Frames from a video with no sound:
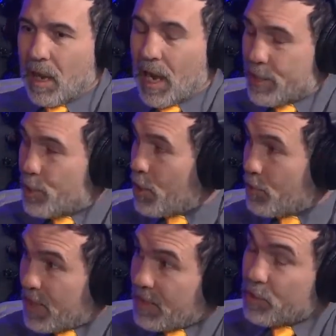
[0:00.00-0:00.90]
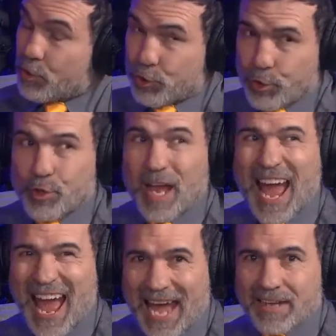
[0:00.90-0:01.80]
I don't think the shooter
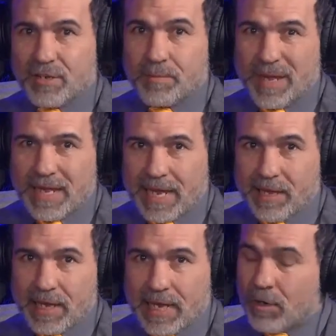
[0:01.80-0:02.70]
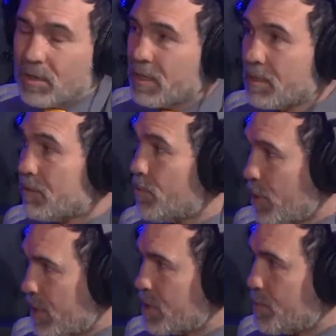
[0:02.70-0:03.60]
had to be in on it for a
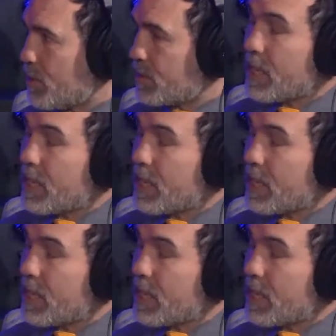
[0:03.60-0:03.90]
conspiracy.